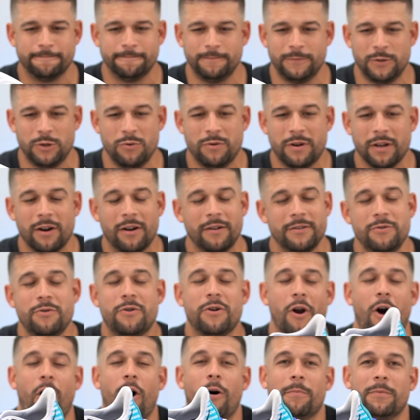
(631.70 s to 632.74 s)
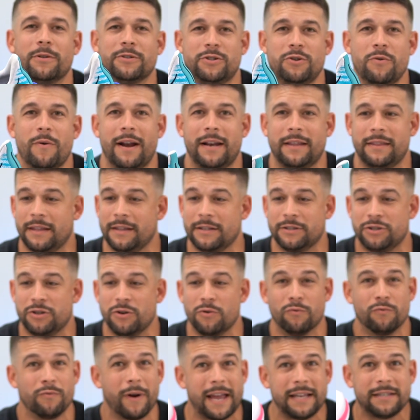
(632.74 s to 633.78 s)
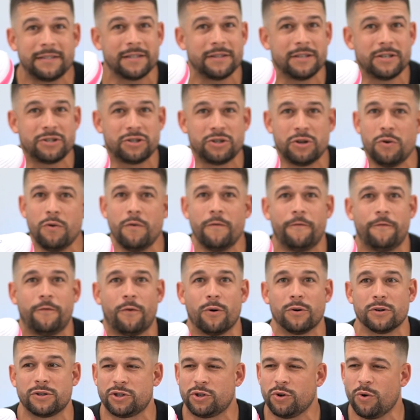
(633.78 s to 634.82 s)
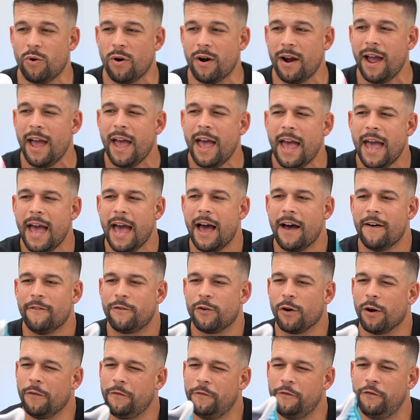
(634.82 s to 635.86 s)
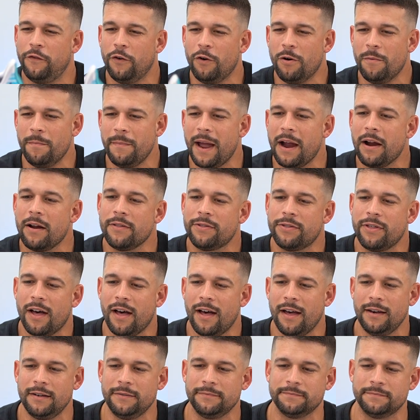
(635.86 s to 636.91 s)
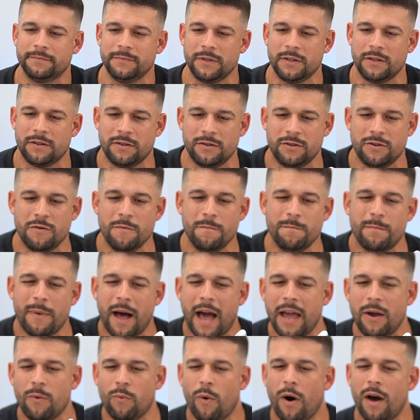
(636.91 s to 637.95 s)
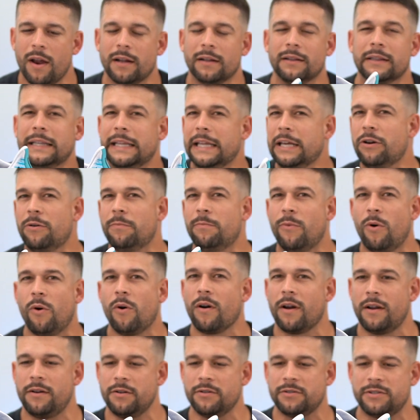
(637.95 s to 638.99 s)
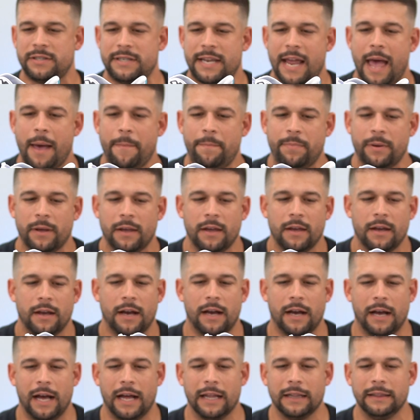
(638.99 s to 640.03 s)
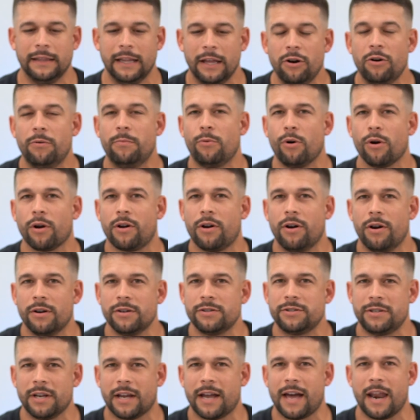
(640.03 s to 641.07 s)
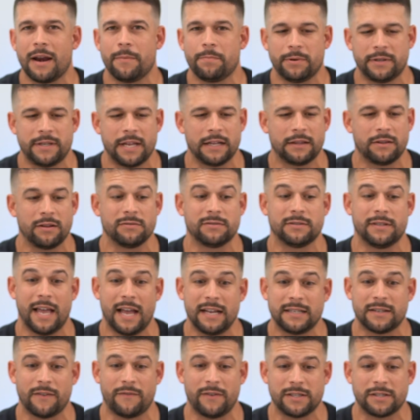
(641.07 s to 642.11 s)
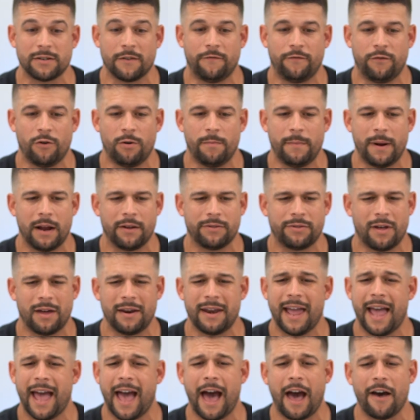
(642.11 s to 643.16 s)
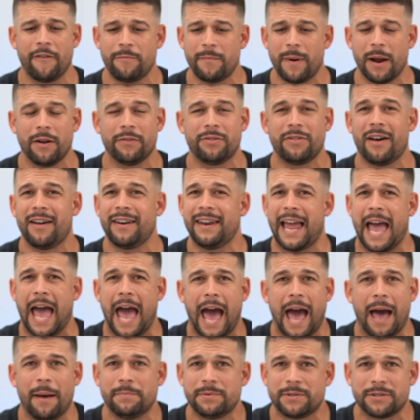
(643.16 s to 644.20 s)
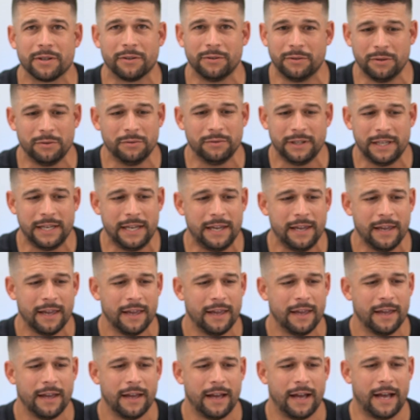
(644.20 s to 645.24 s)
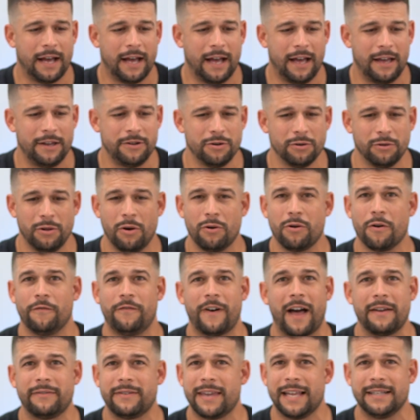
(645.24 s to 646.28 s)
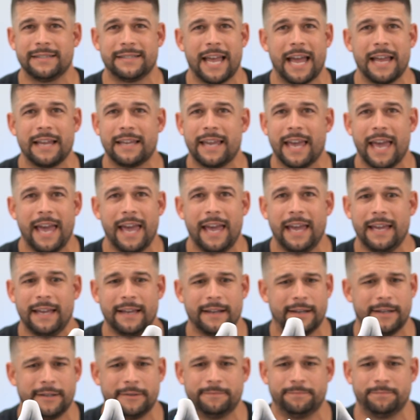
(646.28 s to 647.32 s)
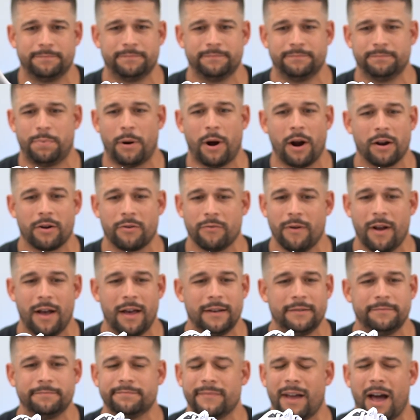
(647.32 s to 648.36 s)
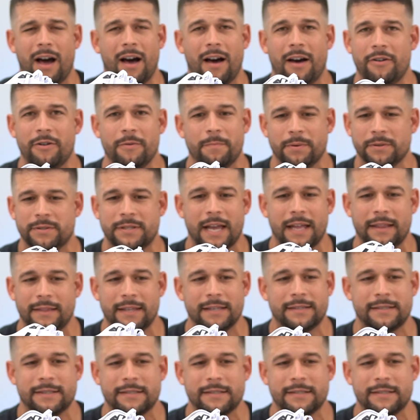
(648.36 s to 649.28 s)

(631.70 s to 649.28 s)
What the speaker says: You could almost do anything in the shoe. Race in the shoe for sure. For a full marathon, you might want a little more understep, a little more cush to kind of protect those legs. If it's a full marathon, half marathon, absolutely. Your local 5K, 10K, park run, 100%. This